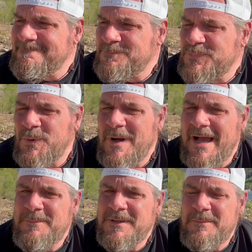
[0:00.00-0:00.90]
so
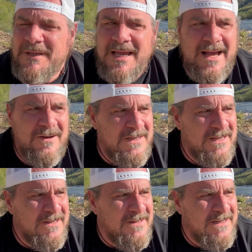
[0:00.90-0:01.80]
happy to be out
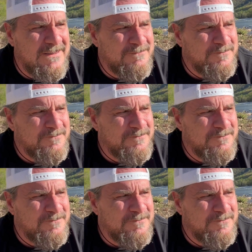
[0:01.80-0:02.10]
here and